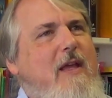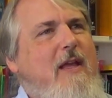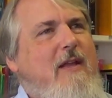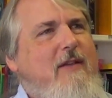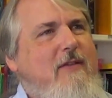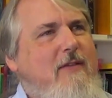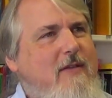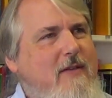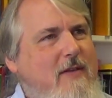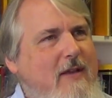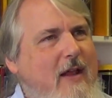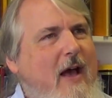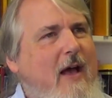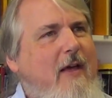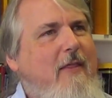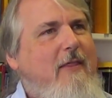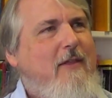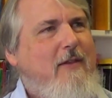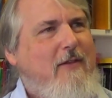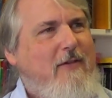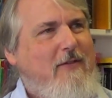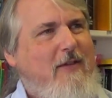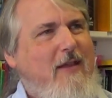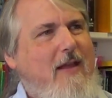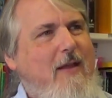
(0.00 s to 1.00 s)
It's
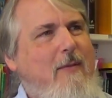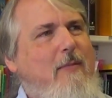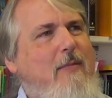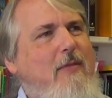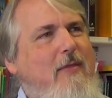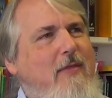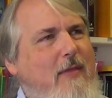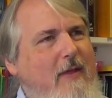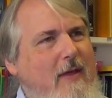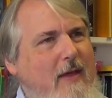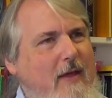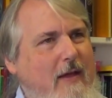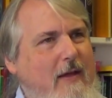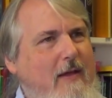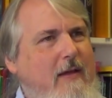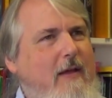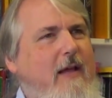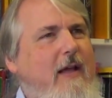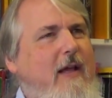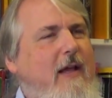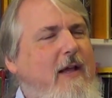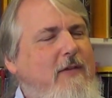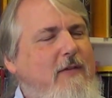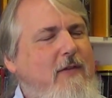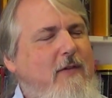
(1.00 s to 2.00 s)
not the same
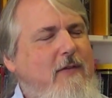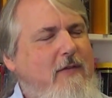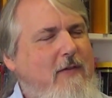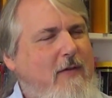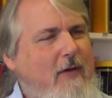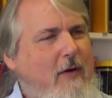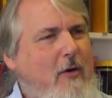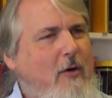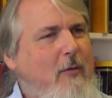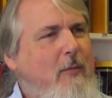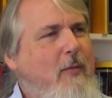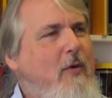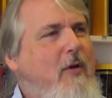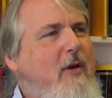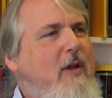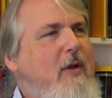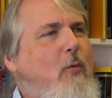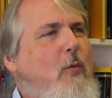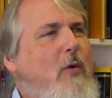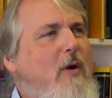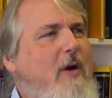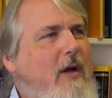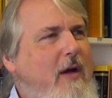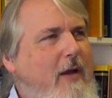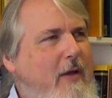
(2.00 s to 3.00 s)
thing as a ceremony
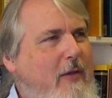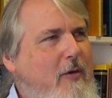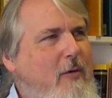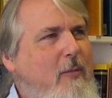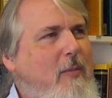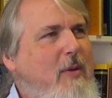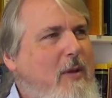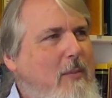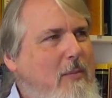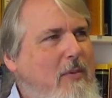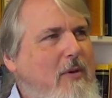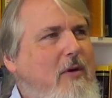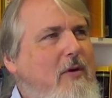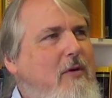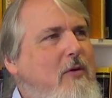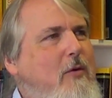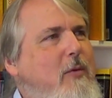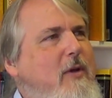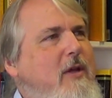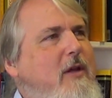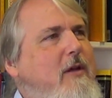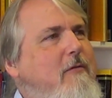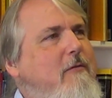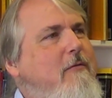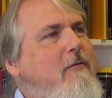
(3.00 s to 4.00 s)
where other people are
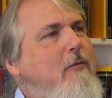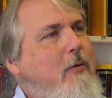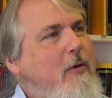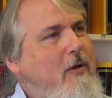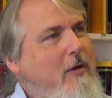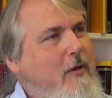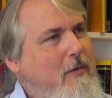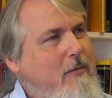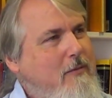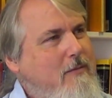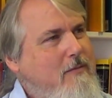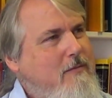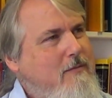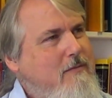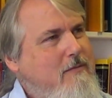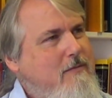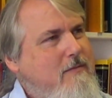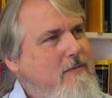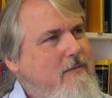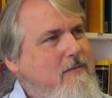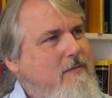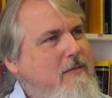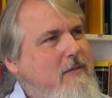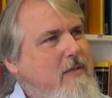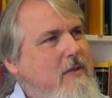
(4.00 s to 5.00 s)
doing it for you.
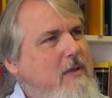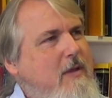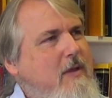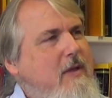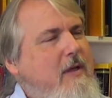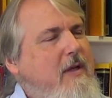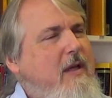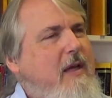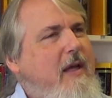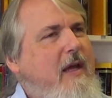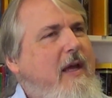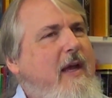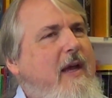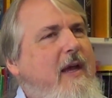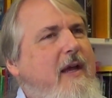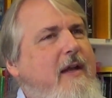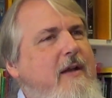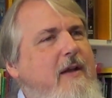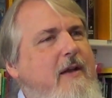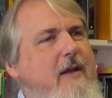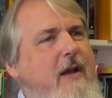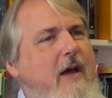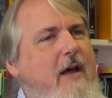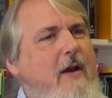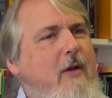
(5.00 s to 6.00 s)

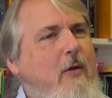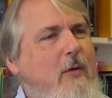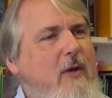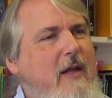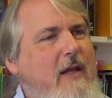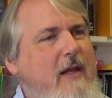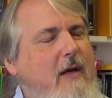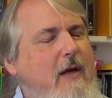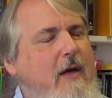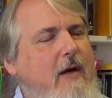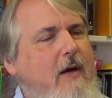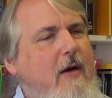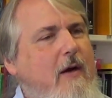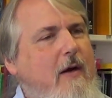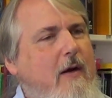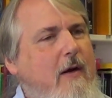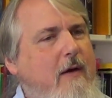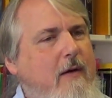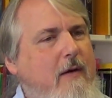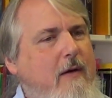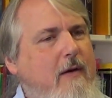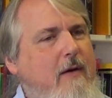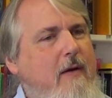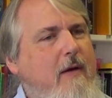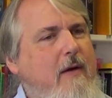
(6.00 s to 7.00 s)
And not only
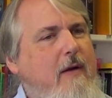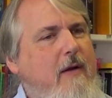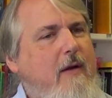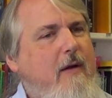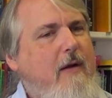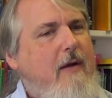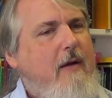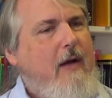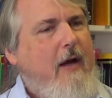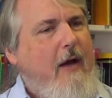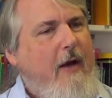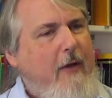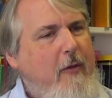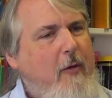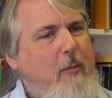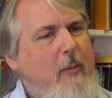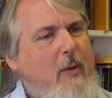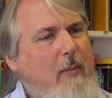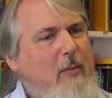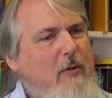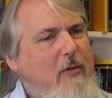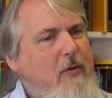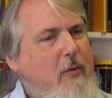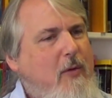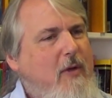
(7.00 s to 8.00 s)
are other
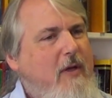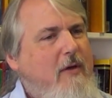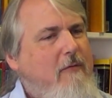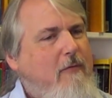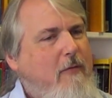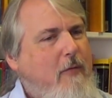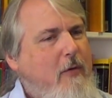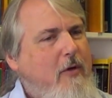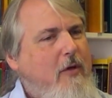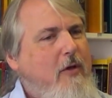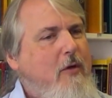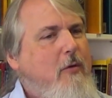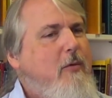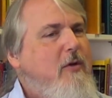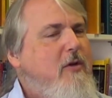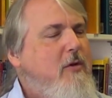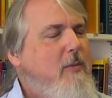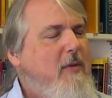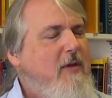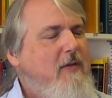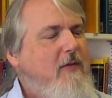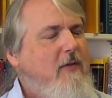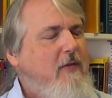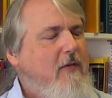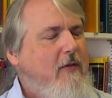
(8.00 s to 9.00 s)
people doing it for you,
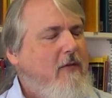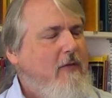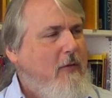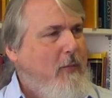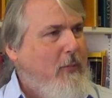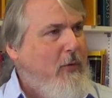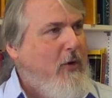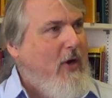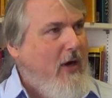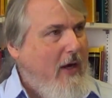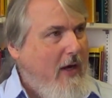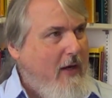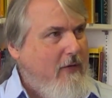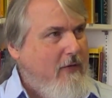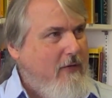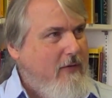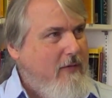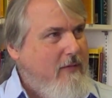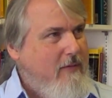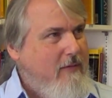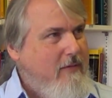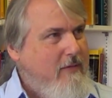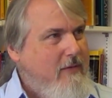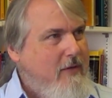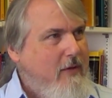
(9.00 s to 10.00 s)
which means it's a
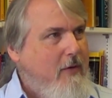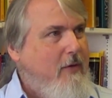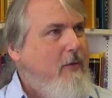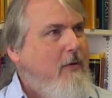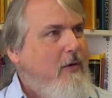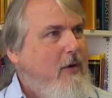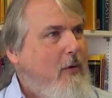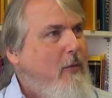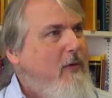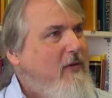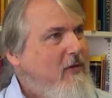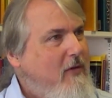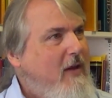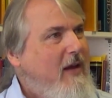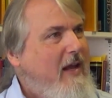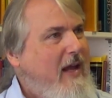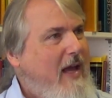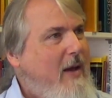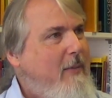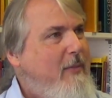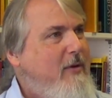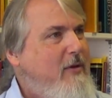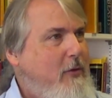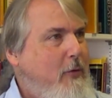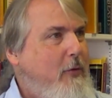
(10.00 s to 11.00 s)
surprise. You don't know what's going
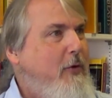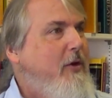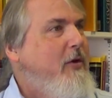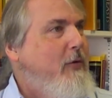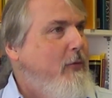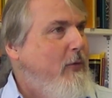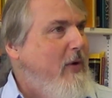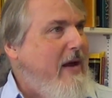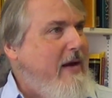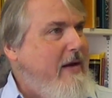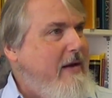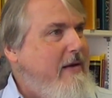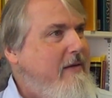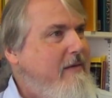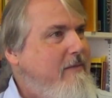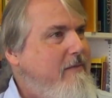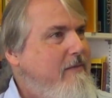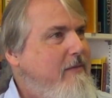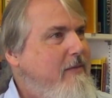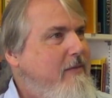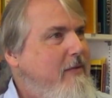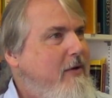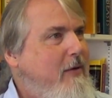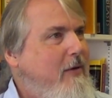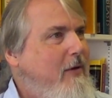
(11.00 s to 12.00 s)
to happen. You didn't write it.
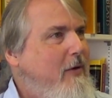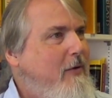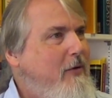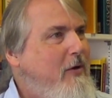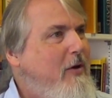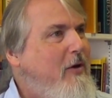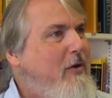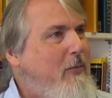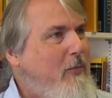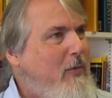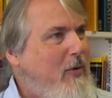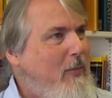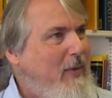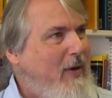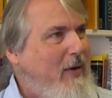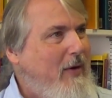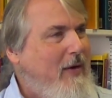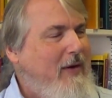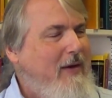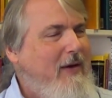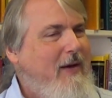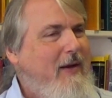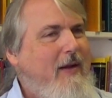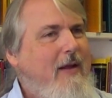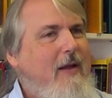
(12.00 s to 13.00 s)
You know, you didn't
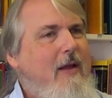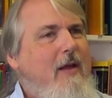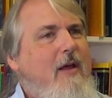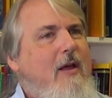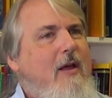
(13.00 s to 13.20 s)
prepare it.